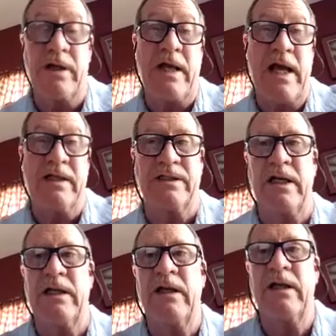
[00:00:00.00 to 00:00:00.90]
he has
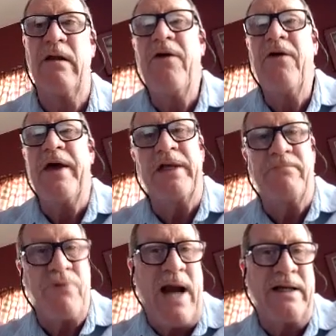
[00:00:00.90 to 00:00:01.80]
said, and then
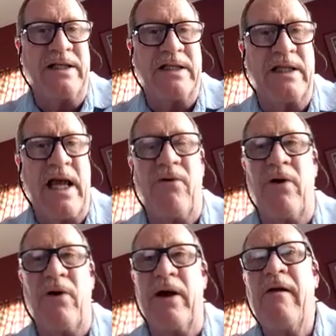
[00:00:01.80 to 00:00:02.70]
practice it that
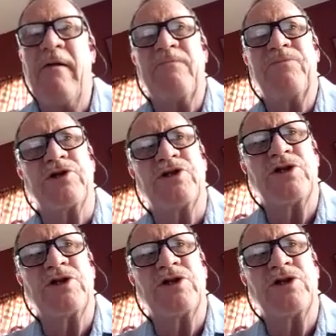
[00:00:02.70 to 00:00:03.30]
way. There's